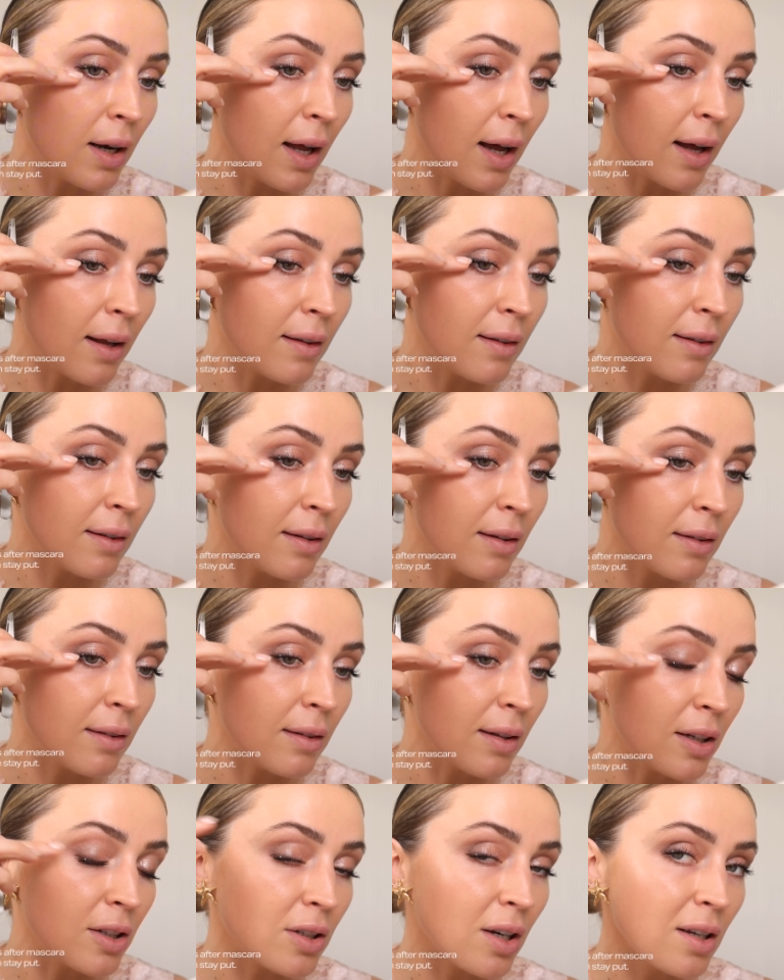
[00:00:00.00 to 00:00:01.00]
it adds
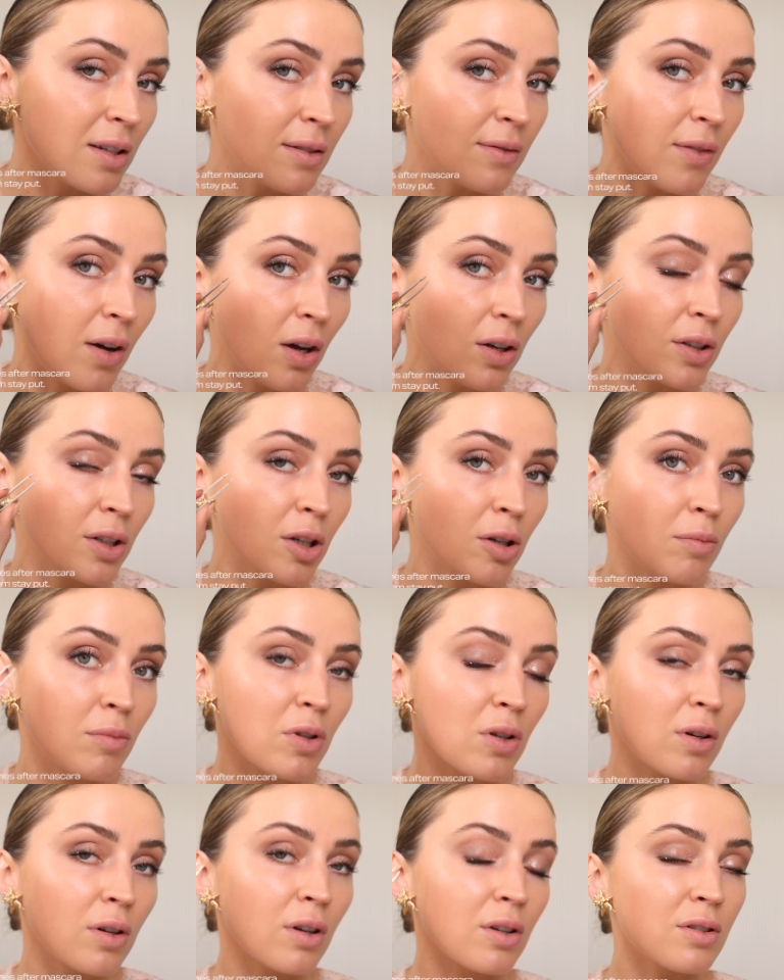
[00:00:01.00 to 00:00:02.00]
such nice volume.
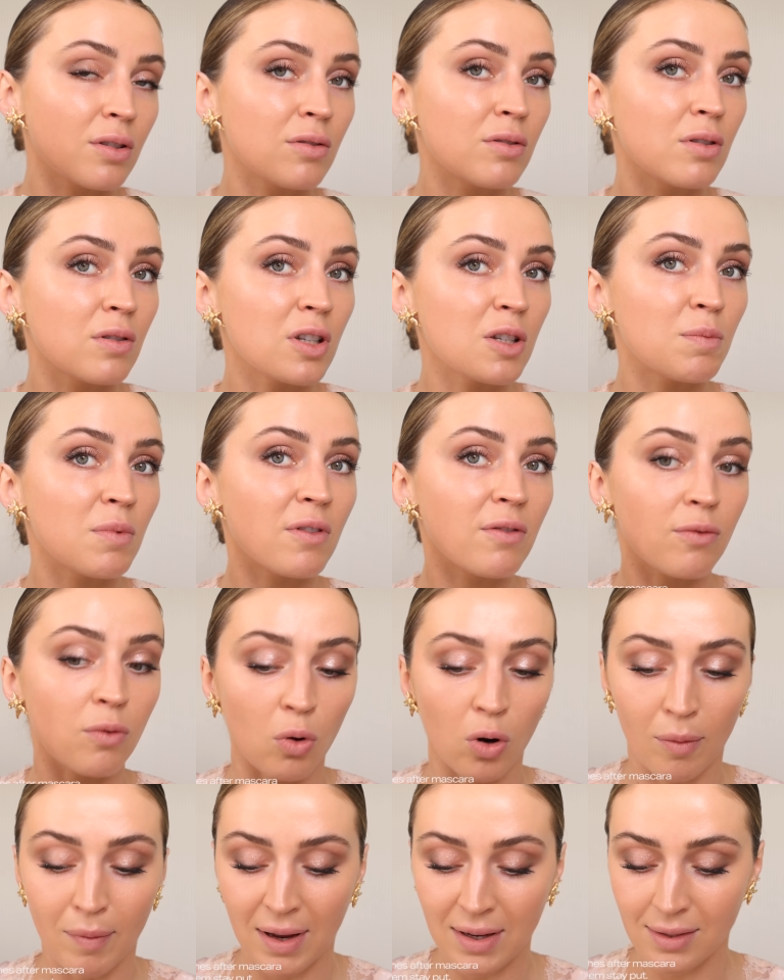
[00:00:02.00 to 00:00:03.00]
You can also do this
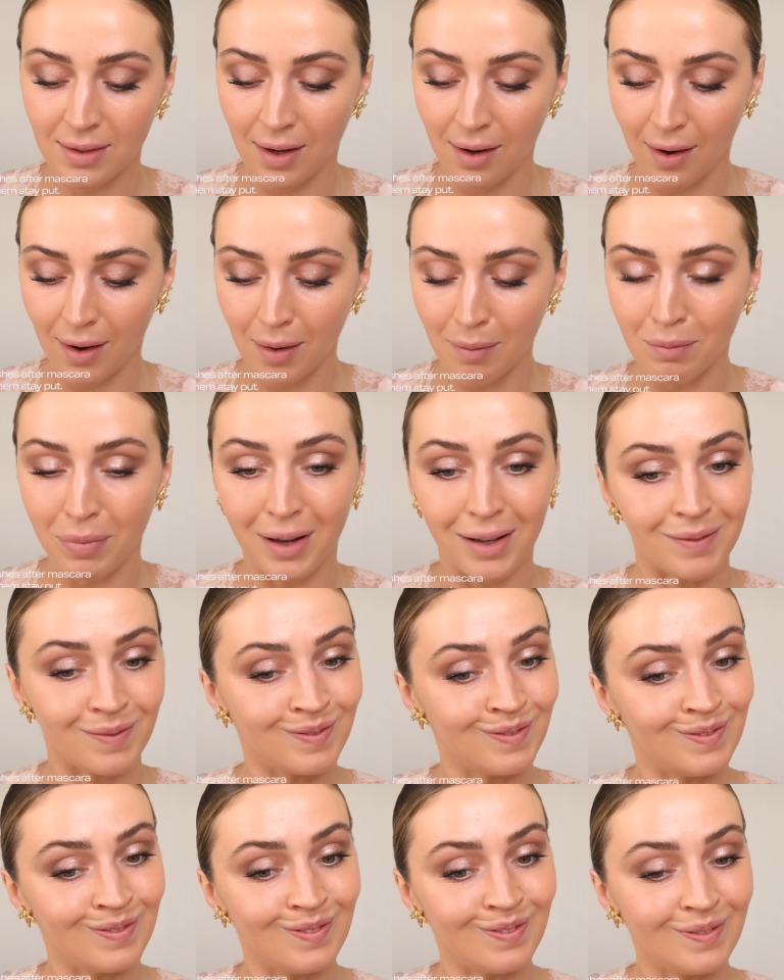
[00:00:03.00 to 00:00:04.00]
before mascara, but
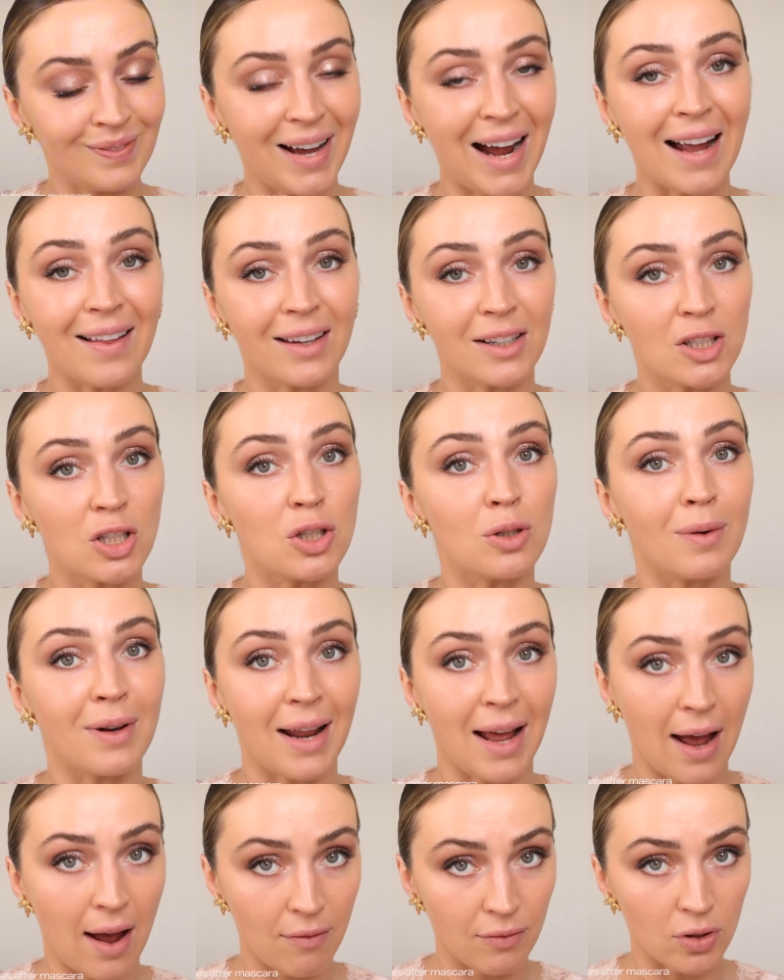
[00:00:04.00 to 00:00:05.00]
I like to do it
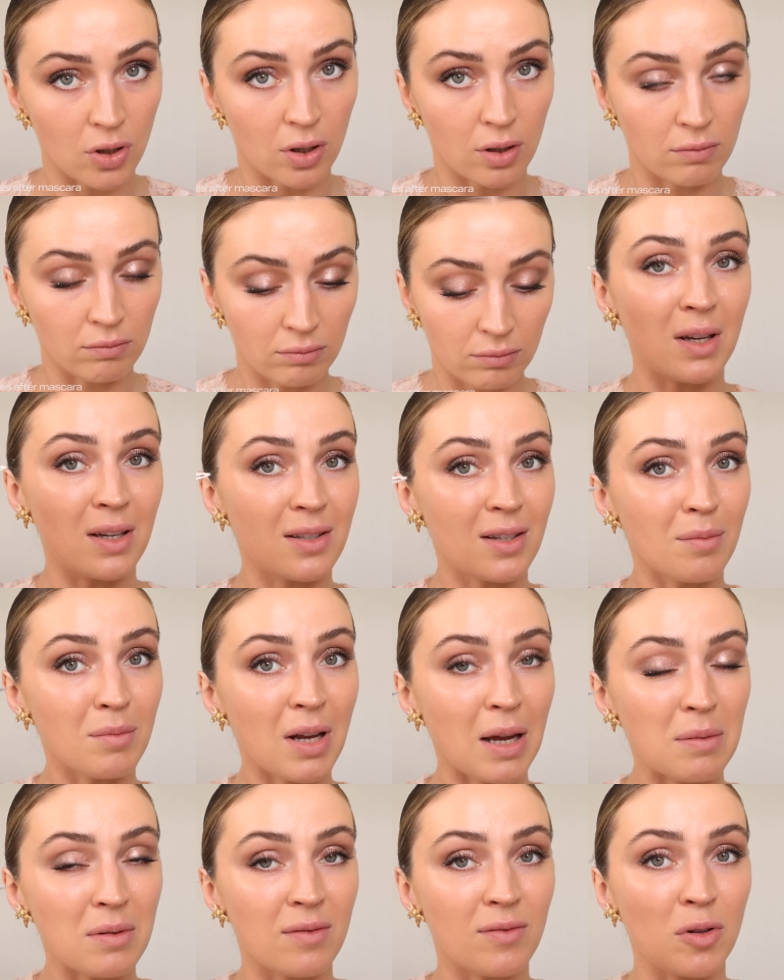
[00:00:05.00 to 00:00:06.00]
after, because
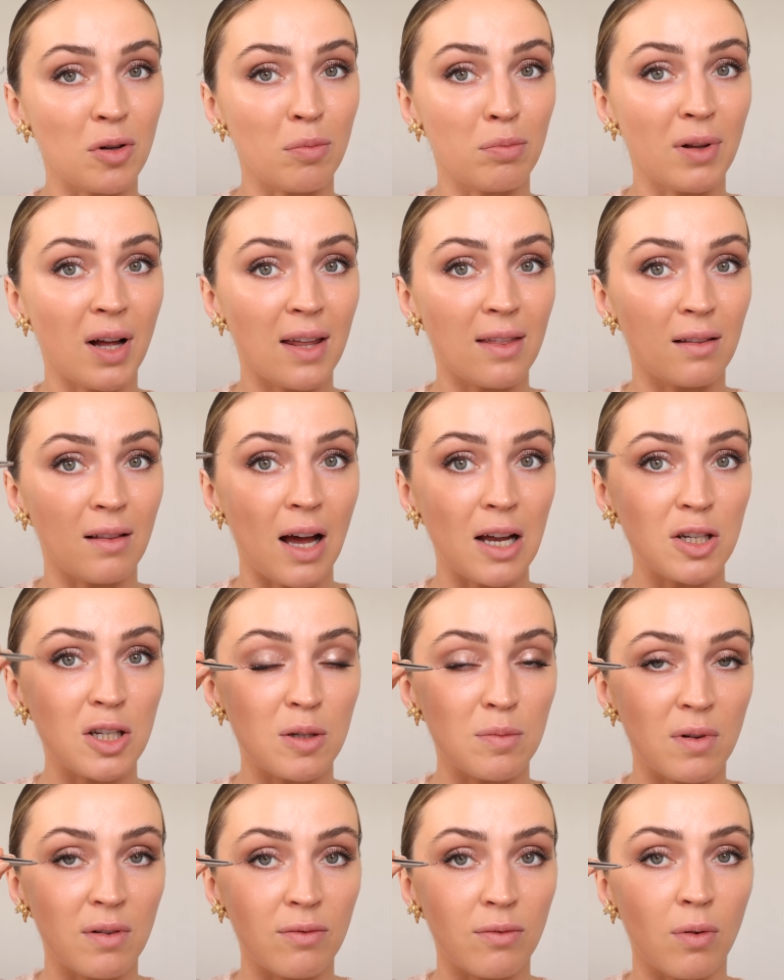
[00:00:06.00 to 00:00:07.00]
sometimes if you apply the
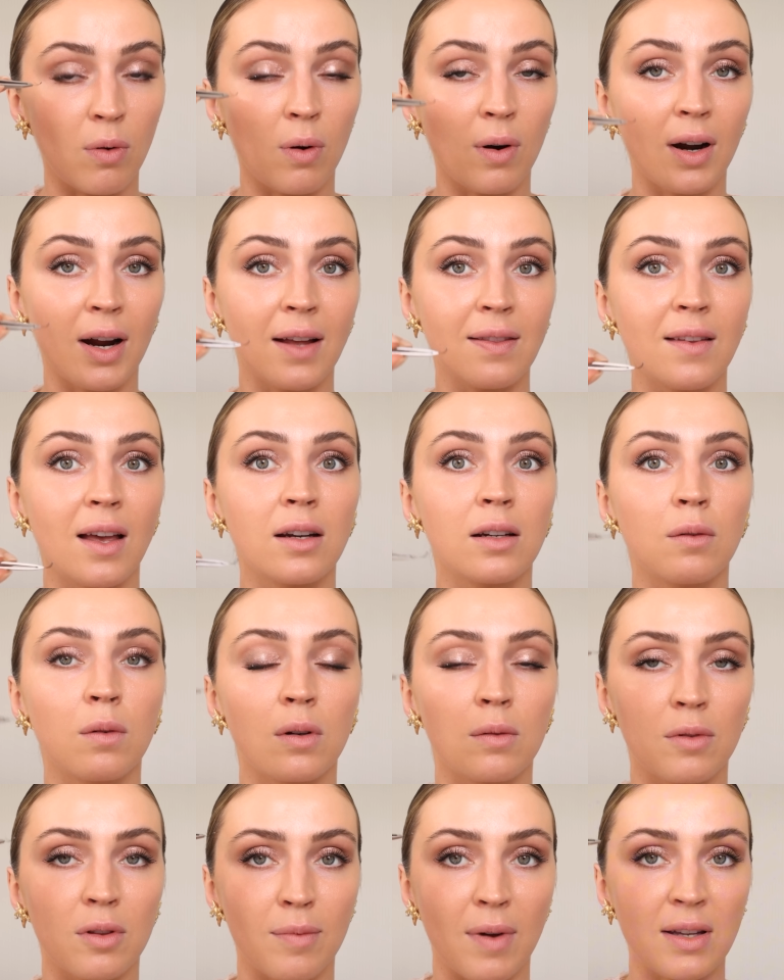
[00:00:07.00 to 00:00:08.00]
lashes before and then go
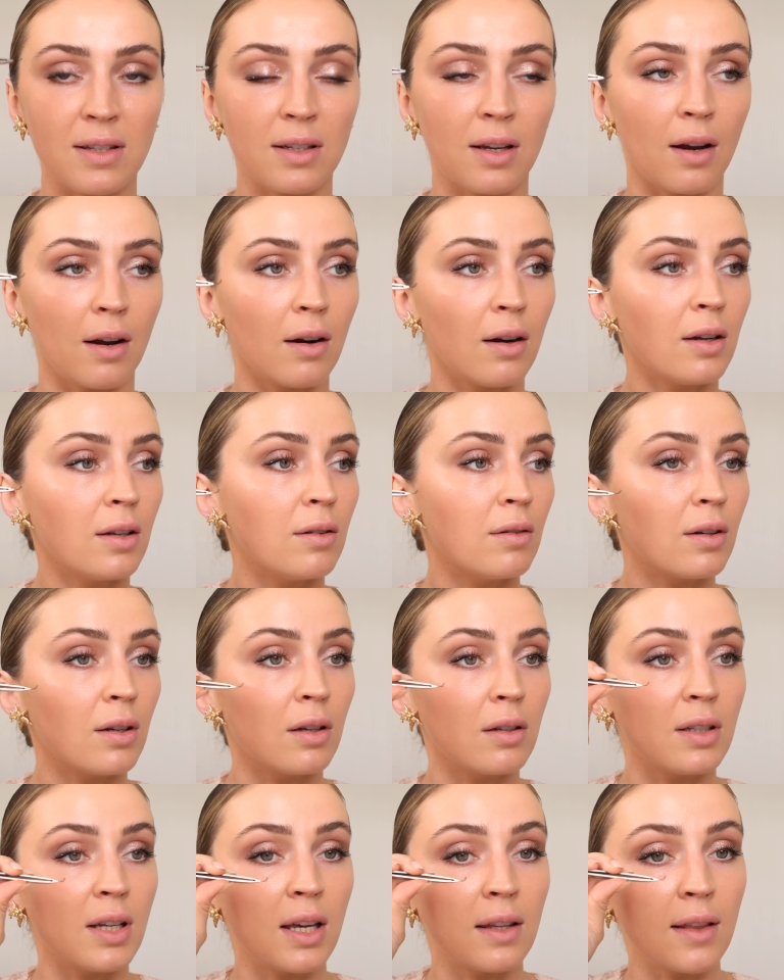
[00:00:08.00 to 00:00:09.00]
in with mascara, you
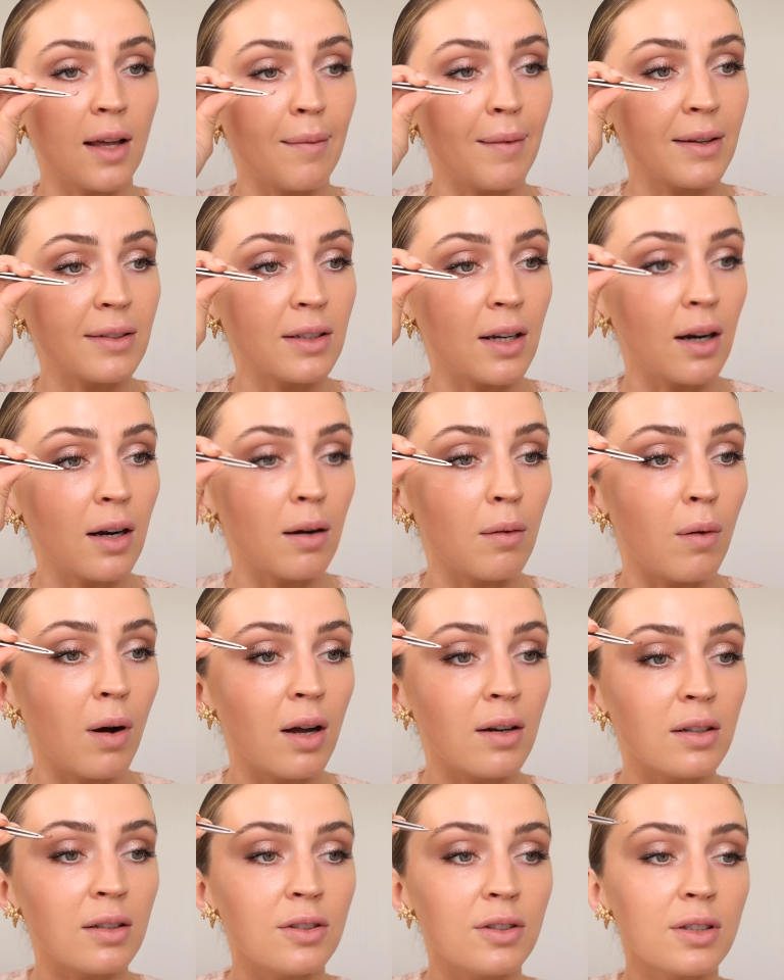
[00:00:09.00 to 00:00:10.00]
can take that mascara
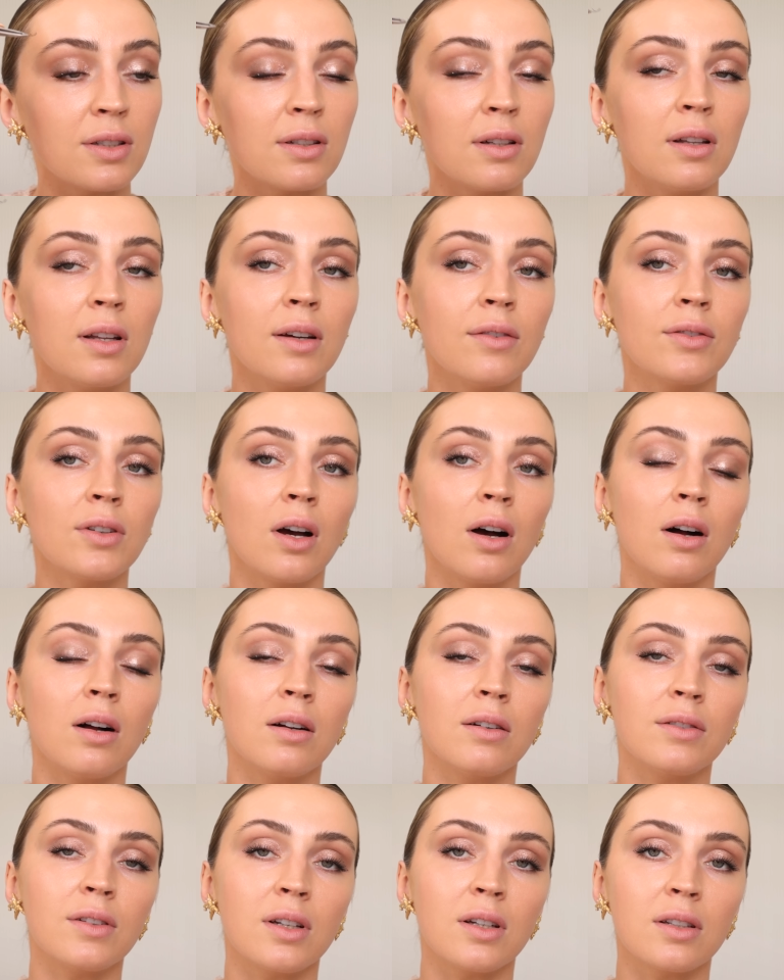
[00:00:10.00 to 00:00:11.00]
wand and just lift
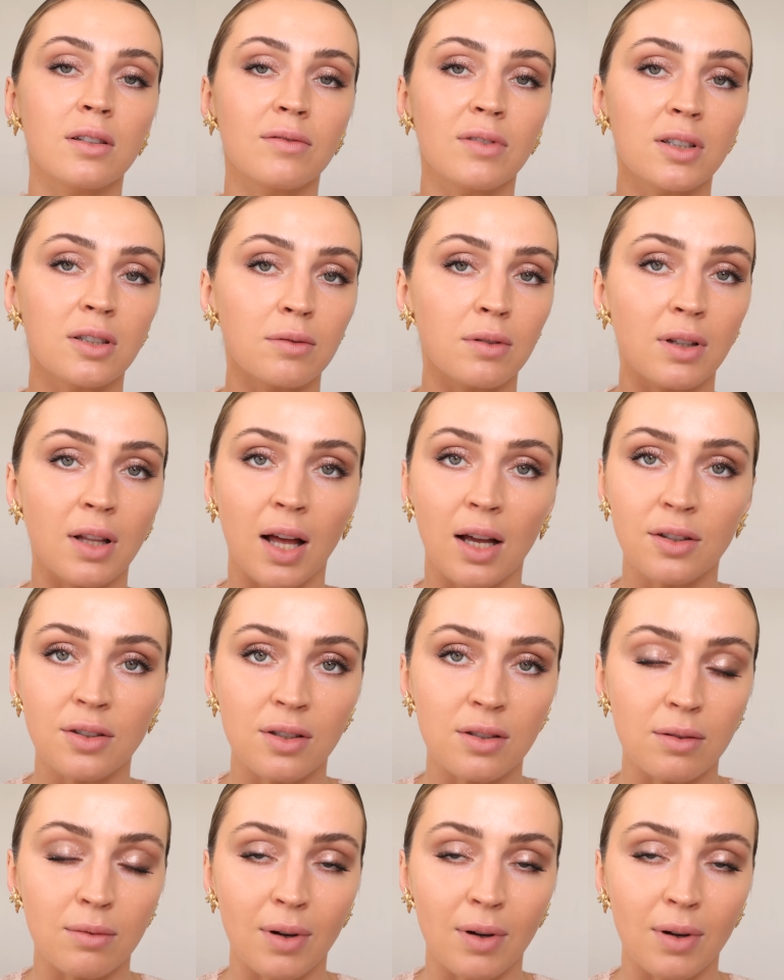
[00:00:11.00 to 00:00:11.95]
all of the individual lashes